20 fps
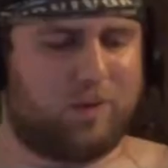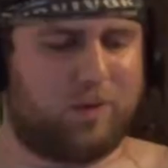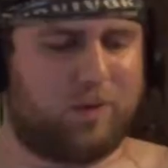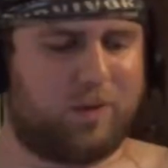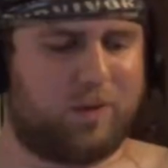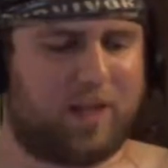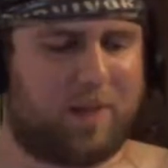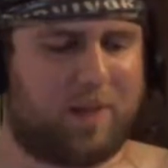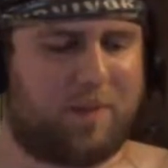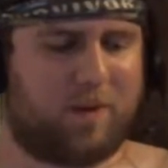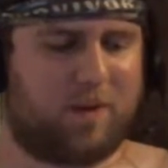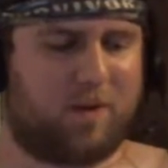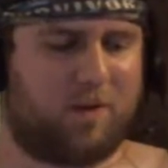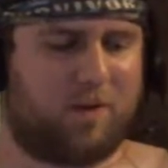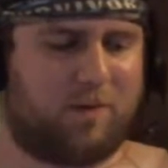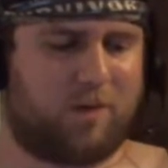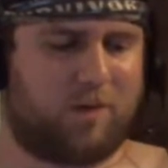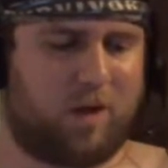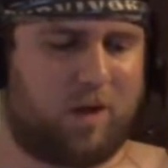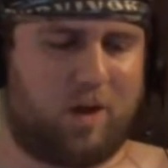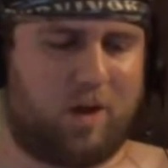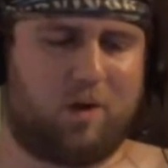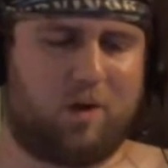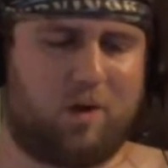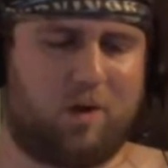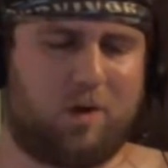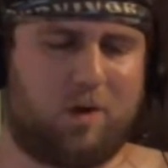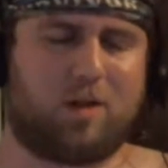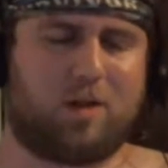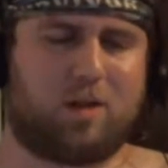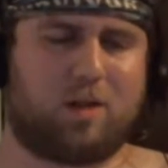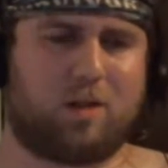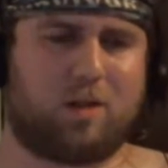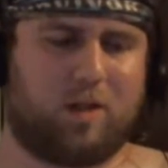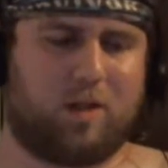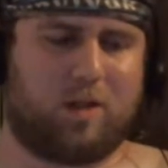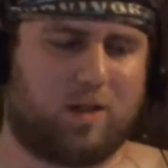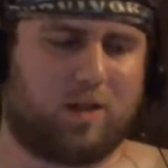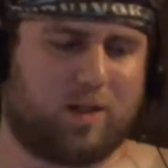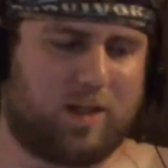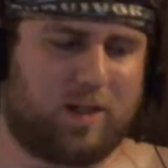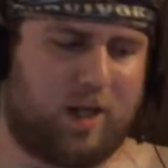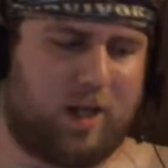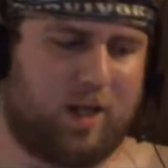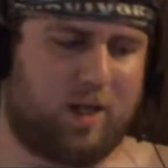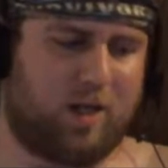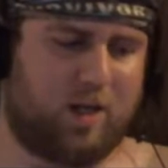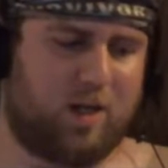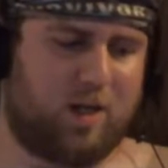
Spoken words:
typical for you. You're saying.